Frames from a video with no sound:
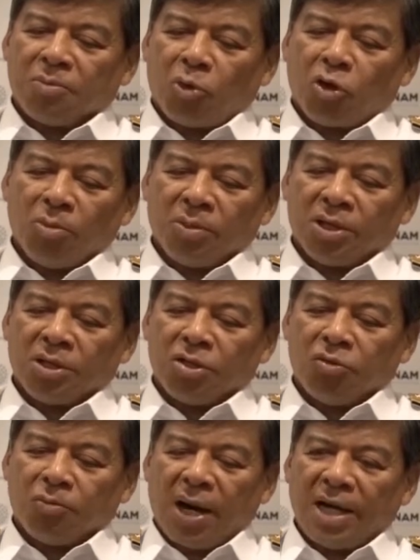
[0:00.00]
procurement,
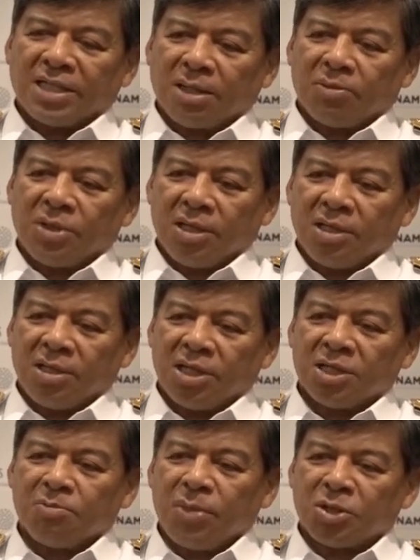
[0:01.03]
you buy something
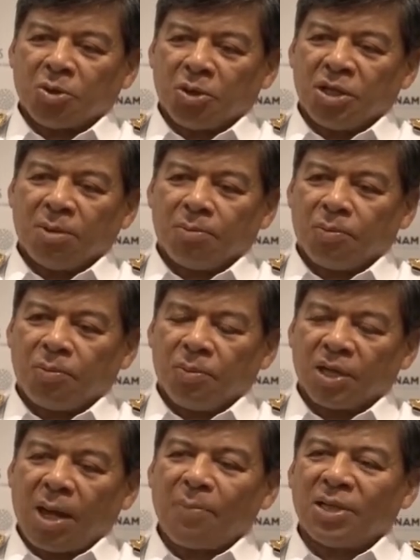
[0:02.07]
just based on the
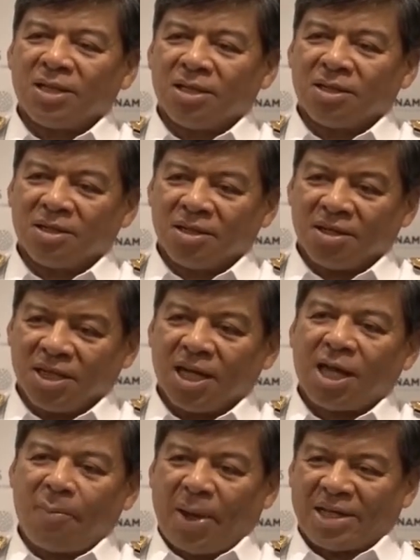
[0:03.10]
capital, the
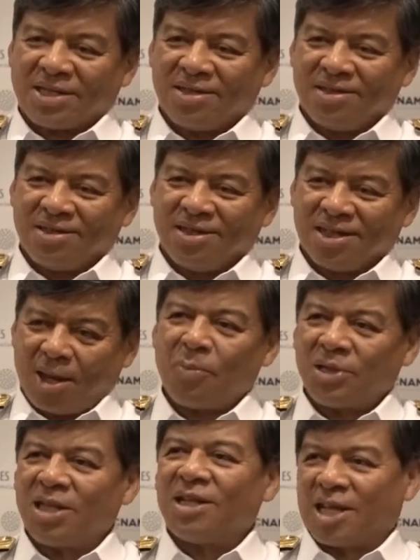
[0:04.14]
capex, the
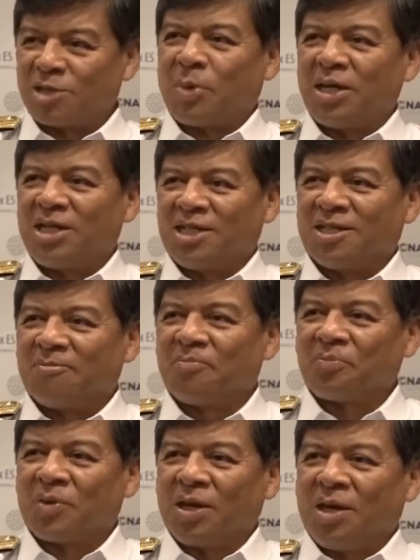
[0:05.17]
capital expenditure.
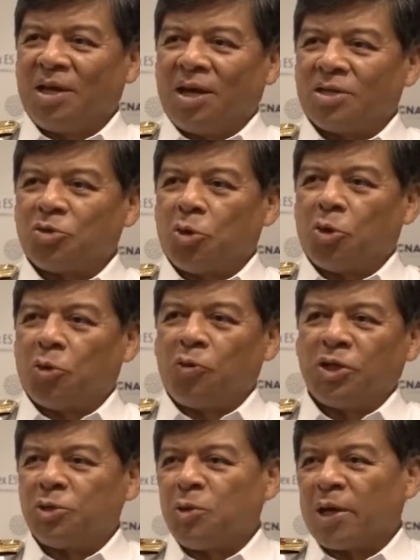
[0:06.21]
So
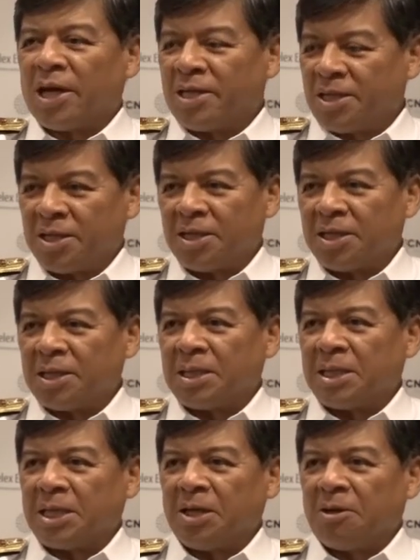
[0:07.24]
we just look at
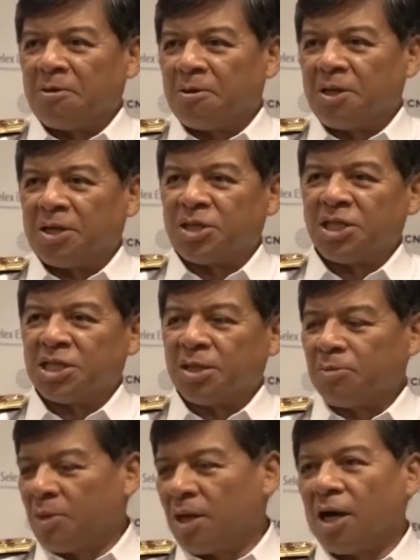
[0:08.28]
the
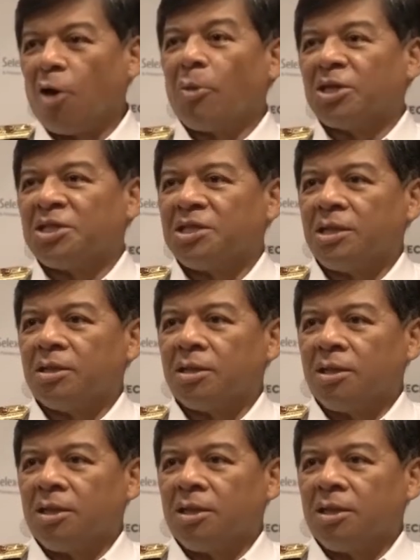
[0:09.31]
system, how much is it,